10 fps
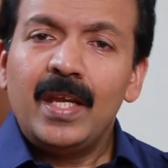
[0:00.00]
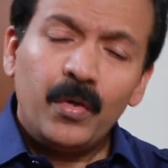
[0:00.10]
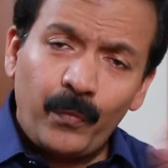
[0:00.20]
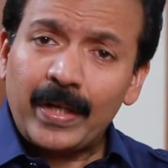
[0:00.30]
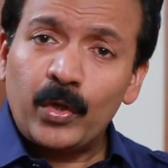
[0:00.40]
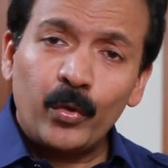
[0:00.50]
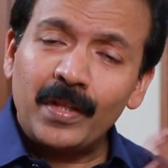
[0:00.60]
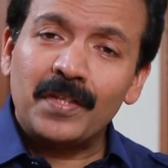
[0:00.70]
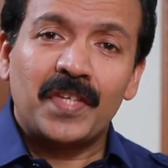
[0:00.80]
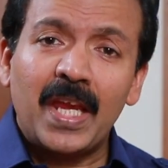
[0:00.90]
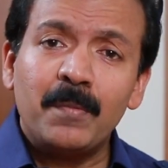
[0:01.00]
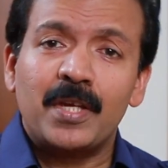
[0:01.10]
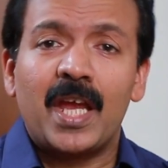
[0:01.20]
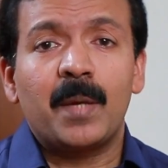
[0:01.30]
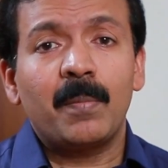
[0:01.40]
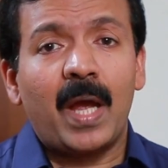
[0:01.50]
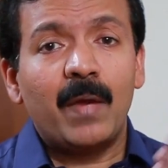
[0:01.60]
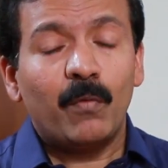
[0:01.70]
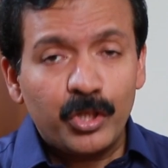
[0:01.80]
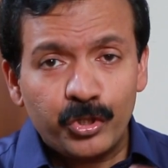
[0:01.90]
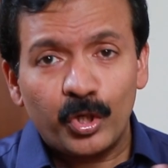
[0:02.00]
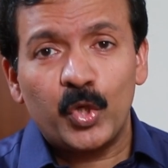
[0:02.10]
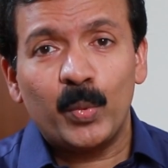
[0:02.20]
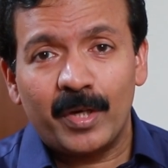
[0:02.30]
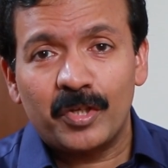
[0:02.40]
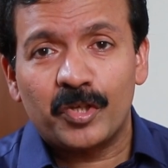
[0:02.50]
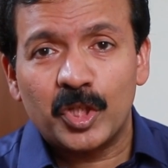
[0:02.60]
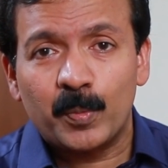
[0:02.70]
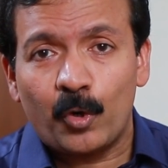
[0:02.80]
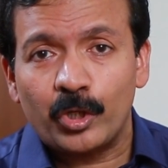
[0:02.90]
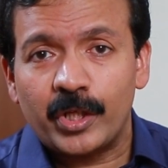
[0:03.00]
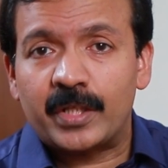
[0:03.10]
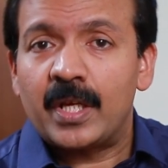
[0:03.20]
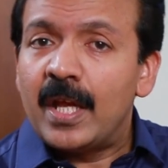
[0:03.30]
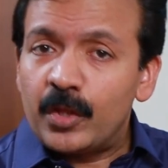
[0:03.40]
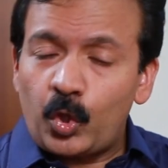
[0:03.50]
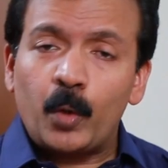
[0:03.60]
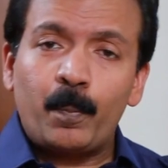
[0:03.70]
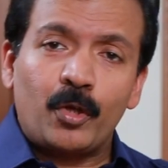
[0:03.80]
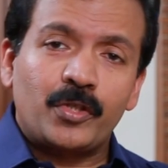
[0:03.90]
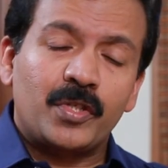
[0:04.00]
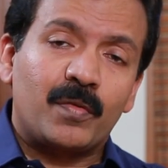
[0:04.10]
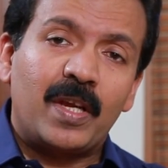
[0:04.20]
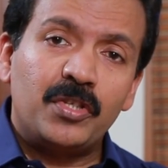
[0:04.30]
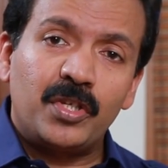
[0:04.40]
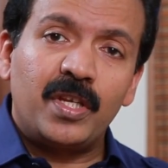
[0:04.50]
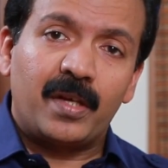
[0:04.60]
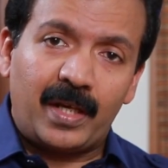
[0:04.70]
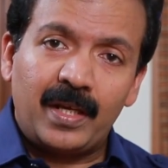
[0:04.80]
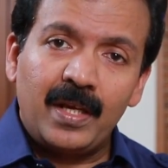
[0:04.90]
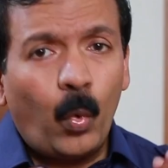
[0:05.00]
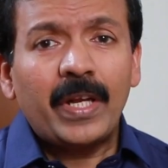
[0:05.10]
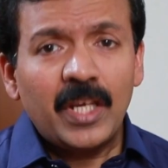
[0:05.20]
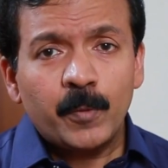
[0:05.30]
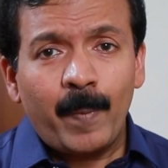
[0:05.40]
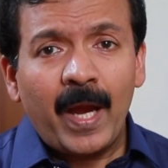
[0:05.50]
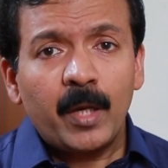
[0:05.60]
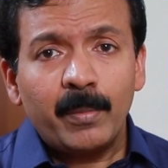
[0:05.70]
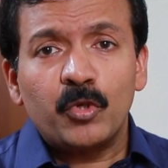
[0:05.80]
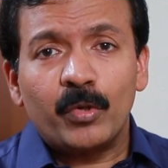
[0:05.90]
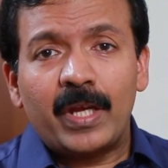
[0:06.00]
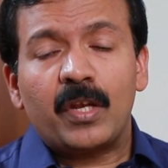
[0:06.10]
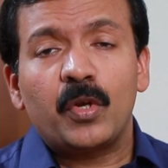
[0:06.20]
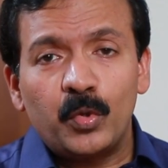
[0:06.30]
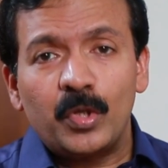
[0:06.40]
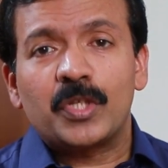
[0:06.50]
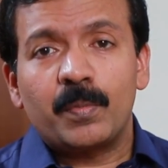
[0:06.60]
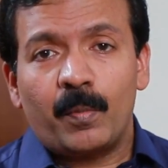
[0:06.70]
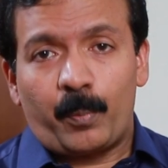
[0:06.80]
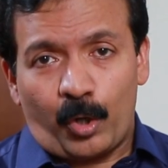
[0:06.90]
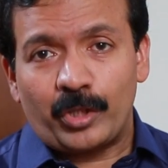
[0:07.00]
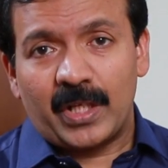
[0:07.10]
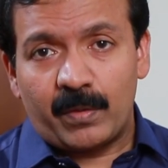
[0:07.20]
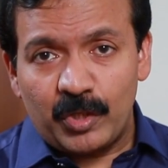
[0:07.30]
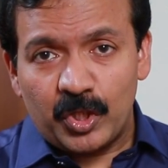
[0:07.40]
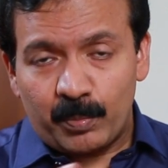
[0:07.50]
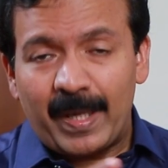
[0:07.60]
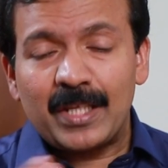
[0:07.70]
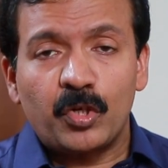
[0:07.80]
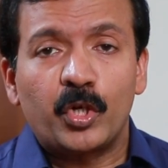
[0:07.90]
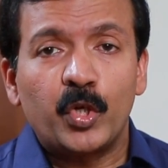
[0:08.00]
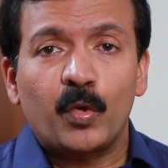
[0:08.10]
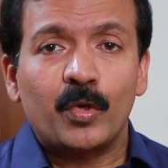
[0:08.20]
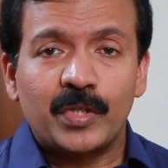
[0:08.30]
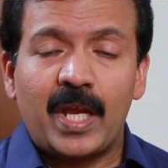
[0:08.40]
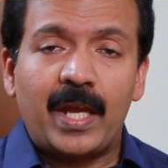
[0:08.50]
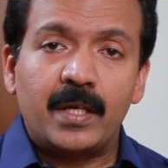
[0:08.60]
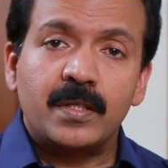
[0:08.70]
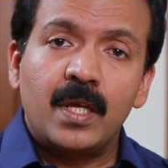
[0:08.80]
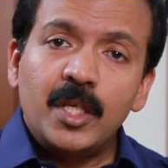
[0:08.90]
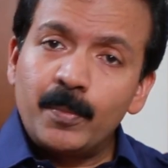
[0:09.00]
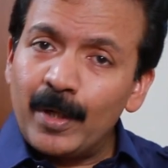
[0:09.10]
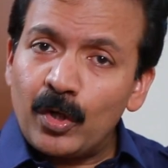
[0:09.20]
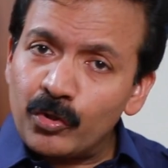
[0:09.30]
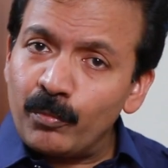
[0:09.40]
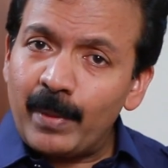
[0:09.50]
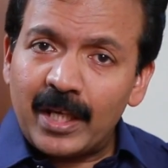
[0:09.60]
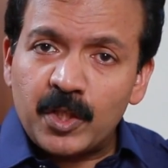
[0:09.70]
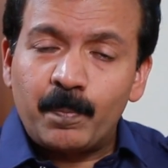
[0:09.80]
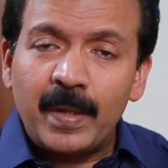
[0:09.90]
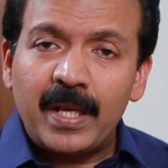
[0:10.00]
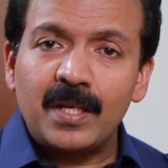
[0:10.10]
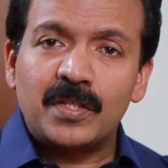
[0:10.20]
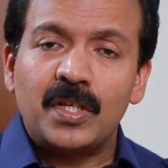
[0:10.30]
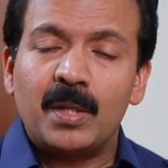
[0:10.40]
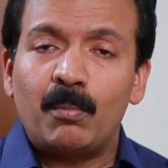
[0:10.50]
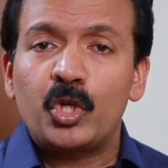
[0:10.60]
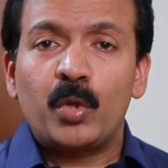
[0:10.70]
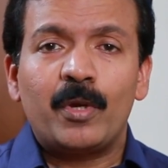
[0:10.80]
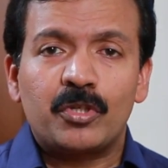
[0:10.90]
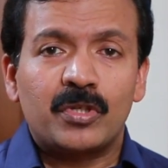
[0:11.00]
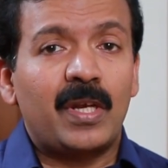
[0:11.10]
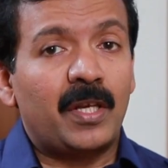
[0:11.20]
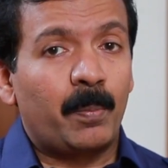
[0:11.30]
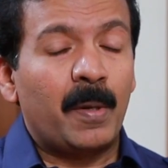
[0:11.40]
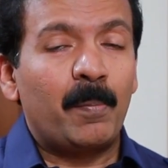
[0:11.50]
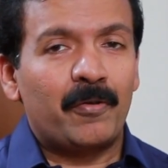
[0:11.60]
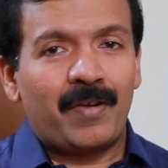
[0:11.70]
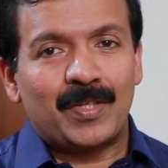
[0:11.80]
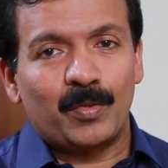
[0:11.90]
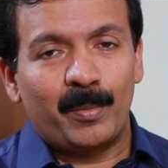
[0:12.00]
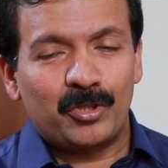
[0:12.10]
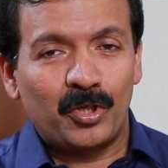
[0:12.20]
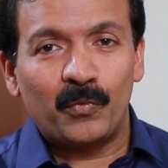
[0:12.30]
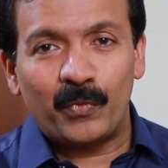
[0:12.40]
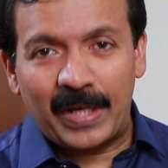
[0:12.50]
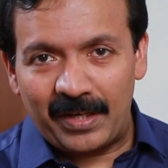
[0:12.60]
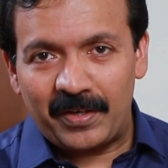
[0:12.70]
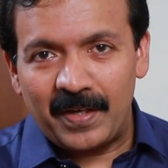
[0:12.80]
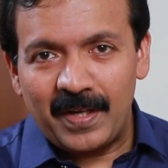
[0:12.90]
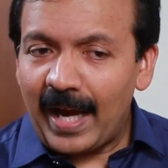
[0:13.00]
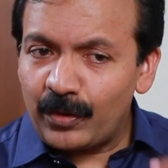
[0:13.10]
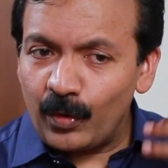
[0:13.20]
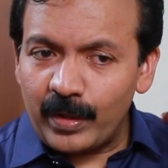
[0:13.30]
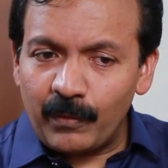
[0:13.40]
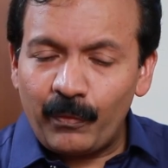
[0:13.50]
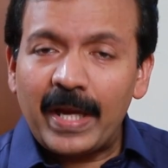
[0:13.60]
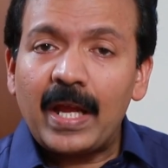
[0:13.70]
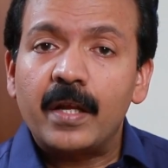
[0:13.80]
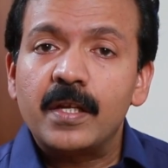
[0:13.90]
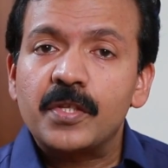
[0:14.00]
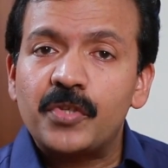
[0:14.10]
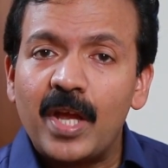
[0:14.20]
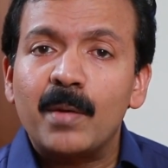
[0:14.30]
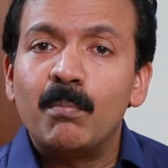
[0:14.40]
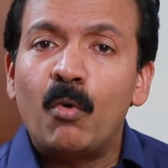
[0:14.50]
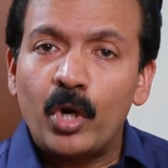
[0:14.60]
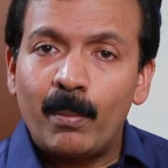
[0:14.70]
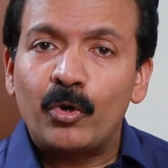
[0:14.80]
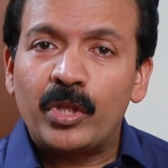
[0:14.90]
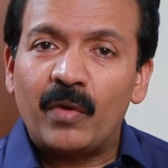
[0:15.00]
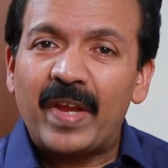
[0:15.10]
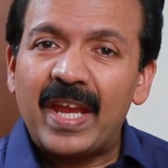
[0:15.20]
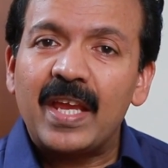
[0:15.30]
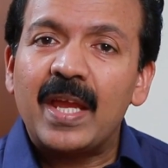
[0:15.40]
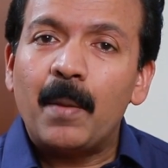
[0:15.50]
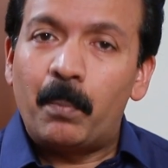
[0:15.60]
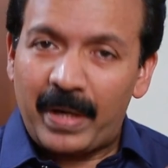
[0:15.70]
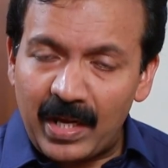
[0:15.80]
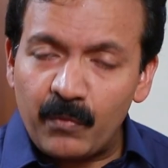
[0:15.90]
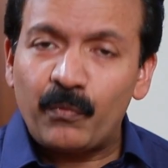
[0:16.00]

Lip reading: In fact, during the same time, I ventured into a research project, thought process reengineering. What inspired me to get into this project, which is based on neuroscience, is because of my experience in the motivation and the people transformation field. I thought if I understand more about the way brain